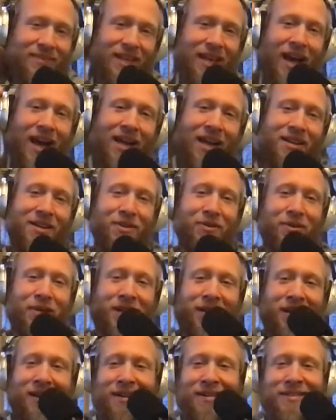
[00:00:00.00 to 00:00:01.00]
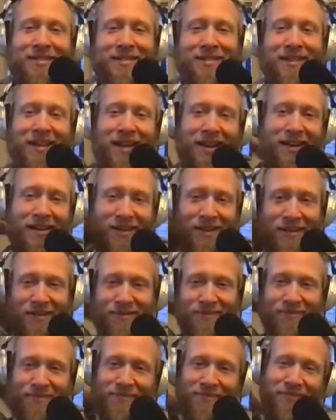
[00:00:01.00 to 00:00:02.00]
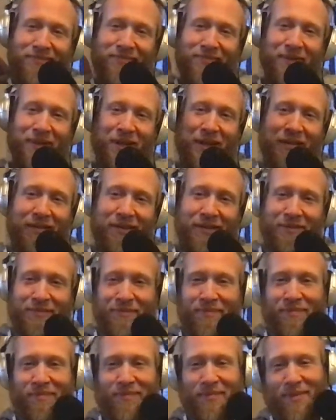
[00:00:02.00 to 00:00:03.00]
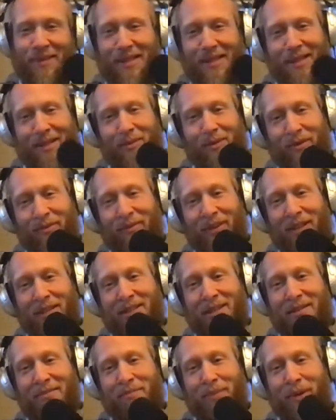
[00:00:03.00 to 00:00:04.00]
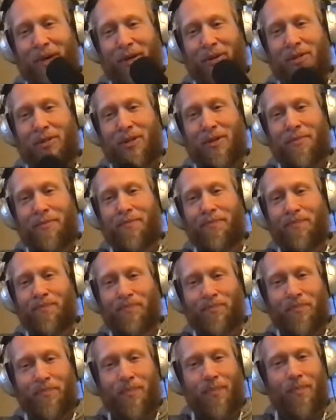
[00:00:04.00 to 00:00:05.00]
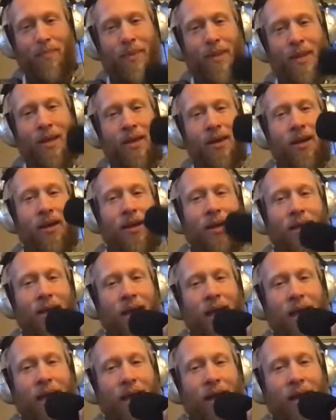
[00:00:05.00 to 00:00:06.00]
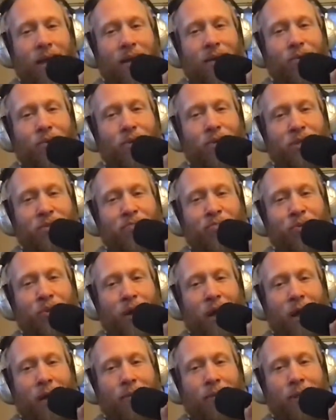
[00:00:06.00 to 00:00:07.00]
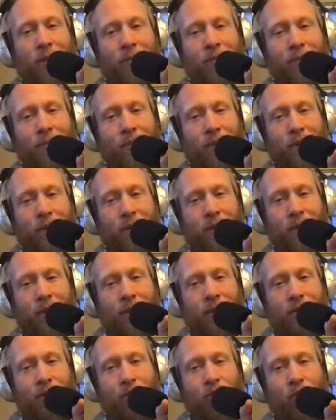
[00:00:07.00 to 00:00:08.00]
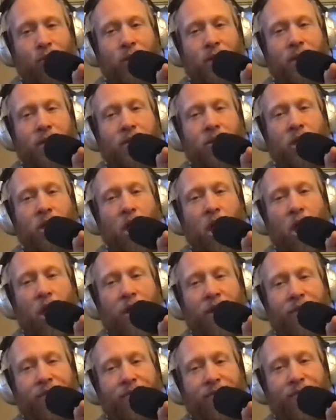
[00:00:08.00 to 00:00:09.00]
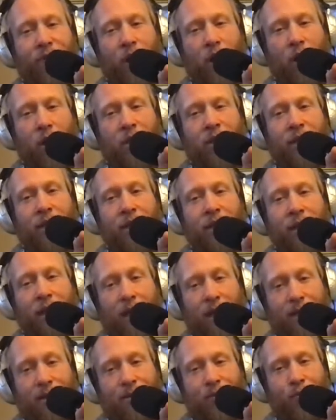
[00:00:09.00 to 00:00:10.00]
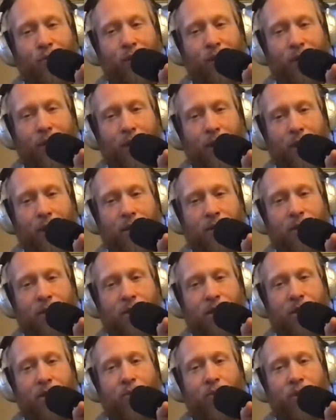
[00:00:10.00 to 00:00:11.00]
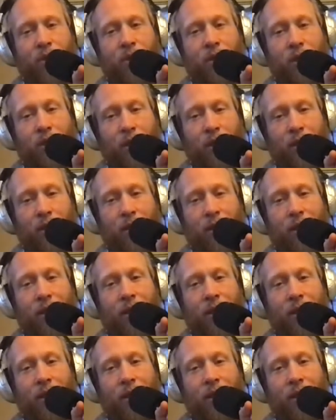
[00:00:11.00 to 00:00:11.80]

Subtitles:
Continuity errors. I don't know. Whatever. We'll fix it in post. Aeana was a problem. Joran had gone and fallen in lust with her, and she was clearly